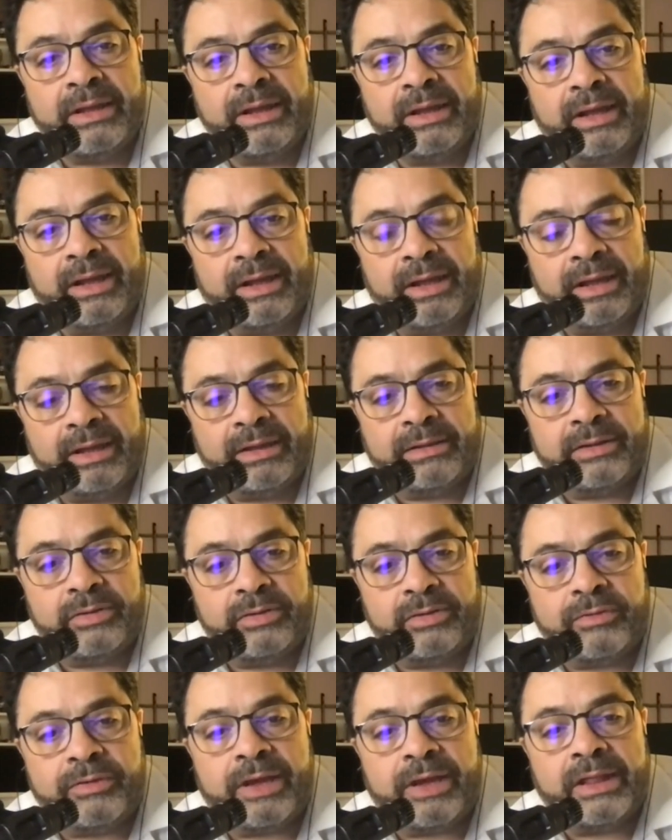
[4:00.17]
at the
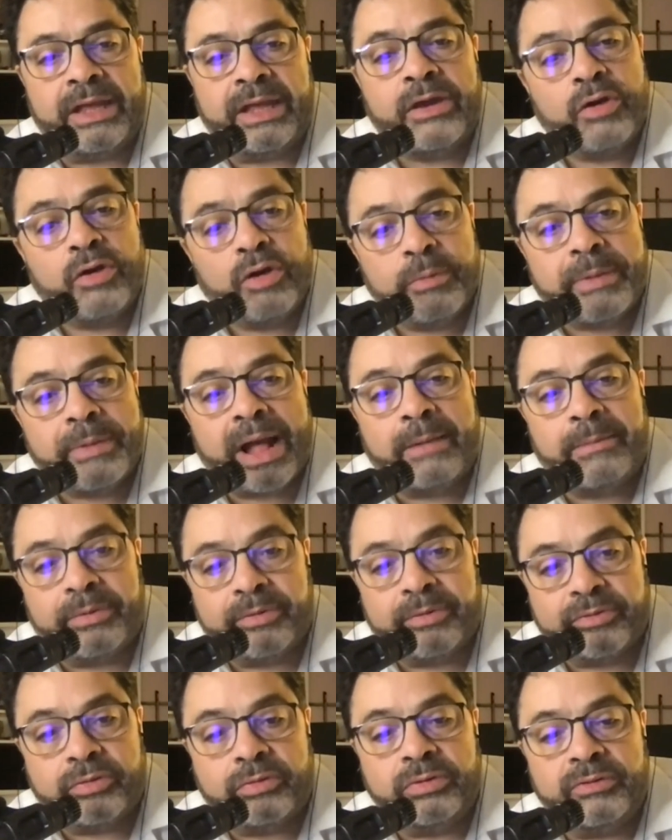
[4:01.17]
UCLA Herb Alpert
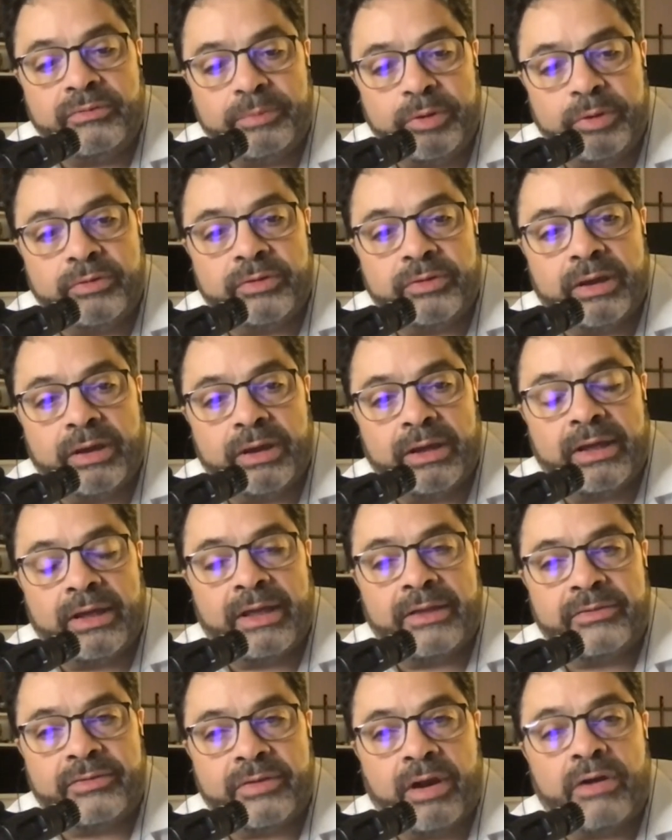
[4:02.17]
School of Music
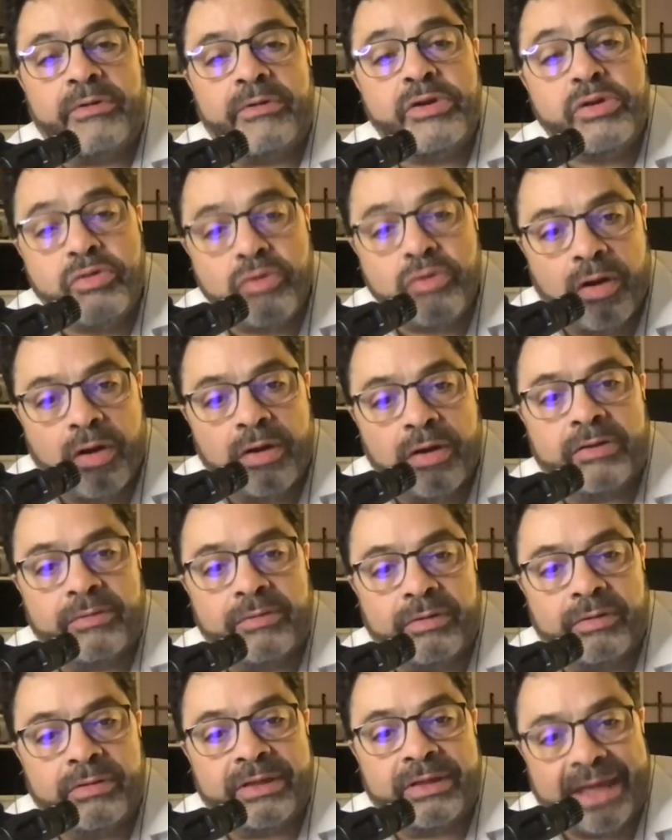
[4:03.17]
as our
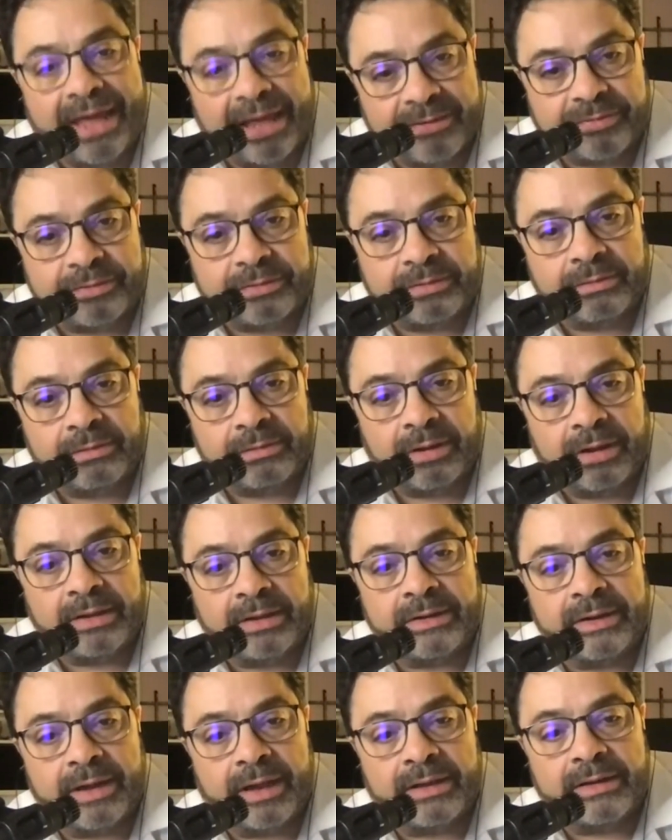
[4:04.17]
inaugural guest.
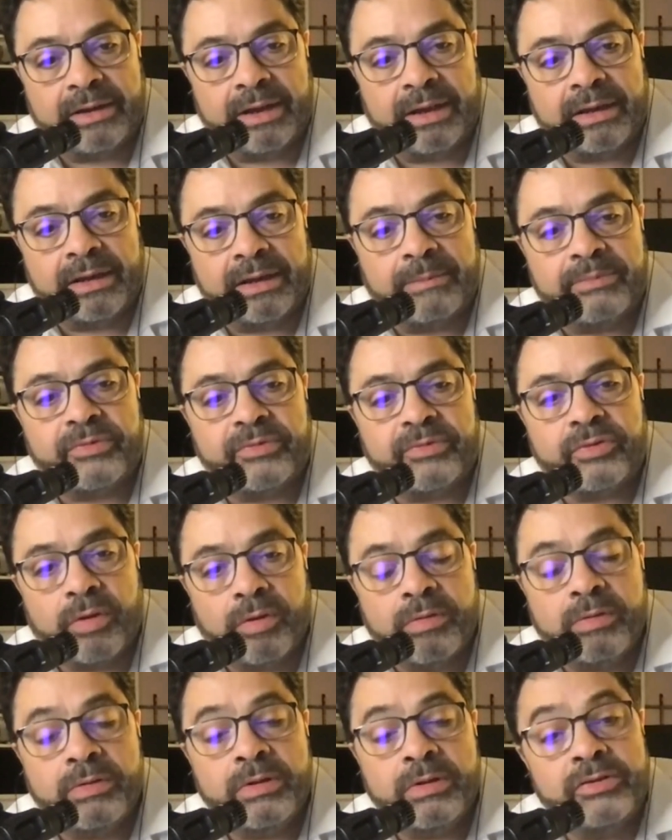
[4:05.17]
And I'm
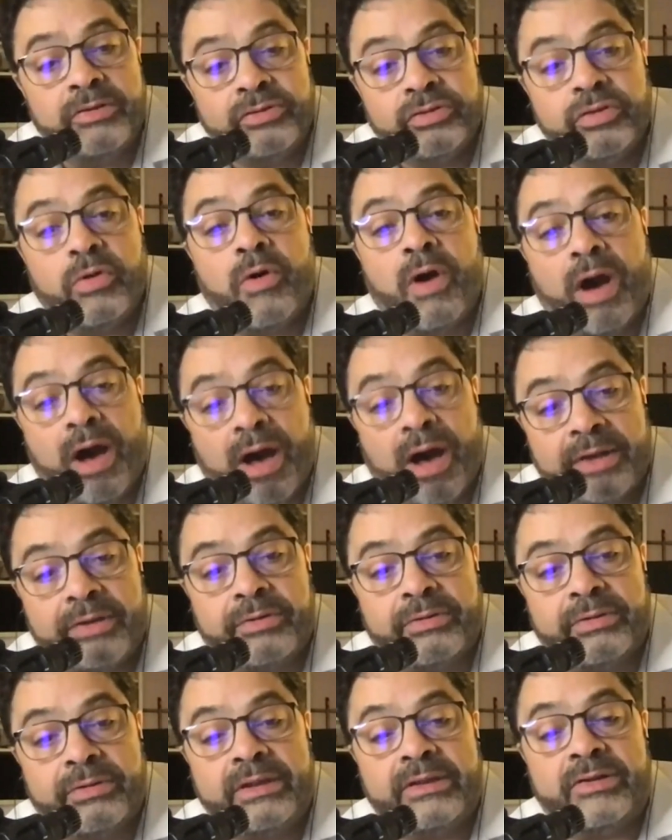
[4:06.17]
so
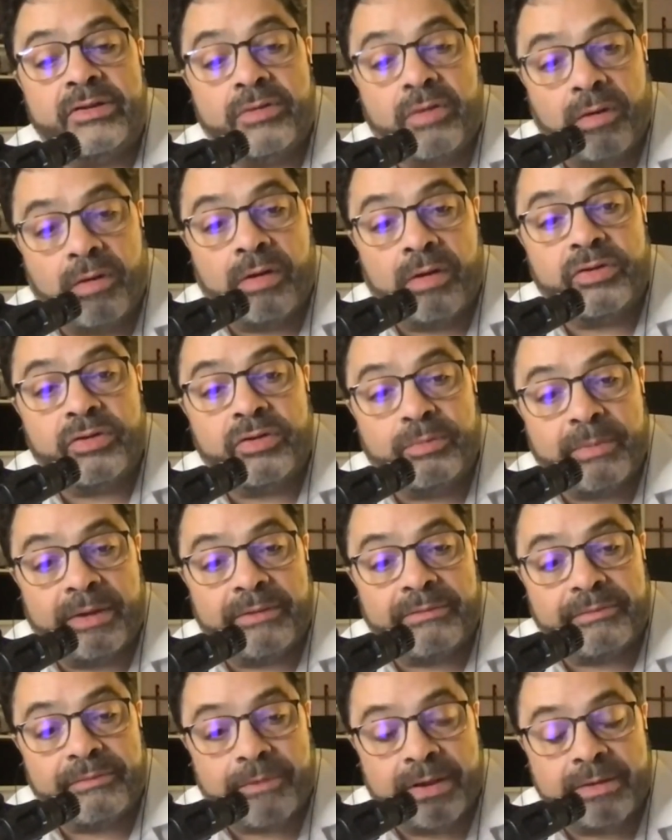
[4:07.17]
honored to call you my
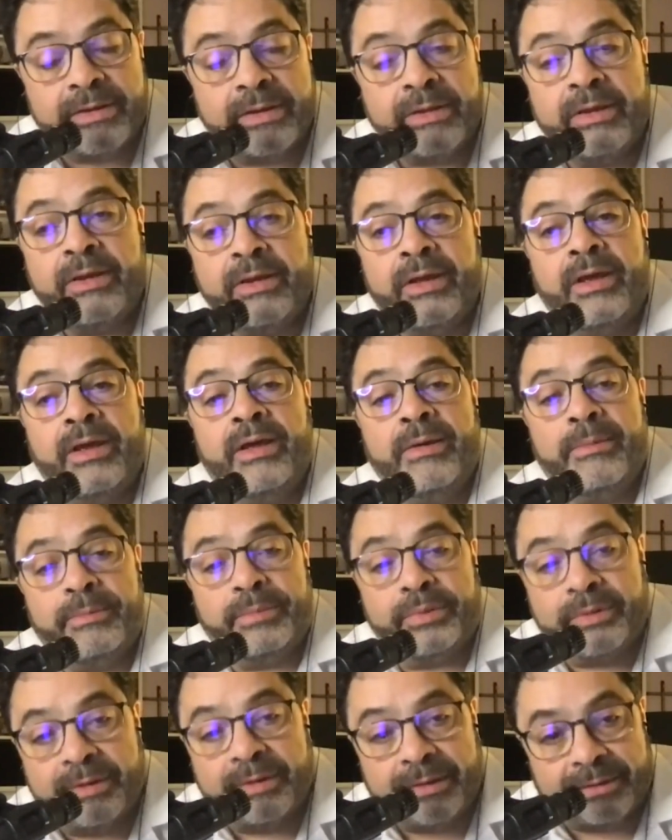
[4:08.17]
friend.
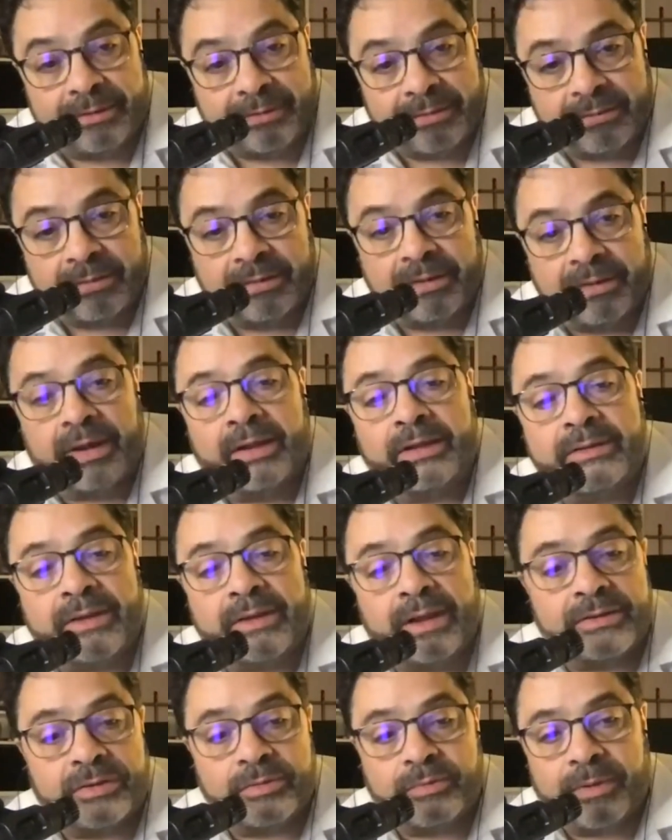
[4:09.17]
Please,
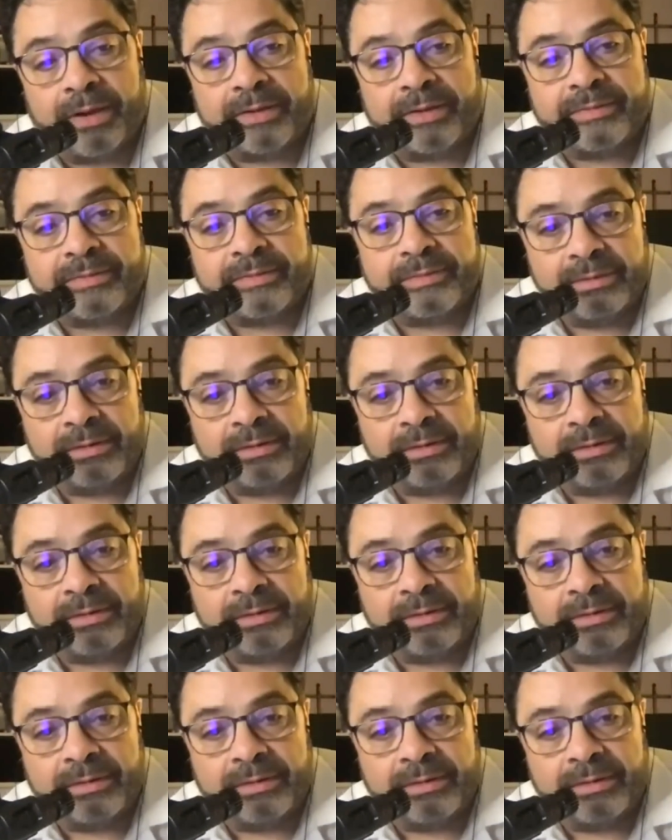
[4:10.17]
Dr. West.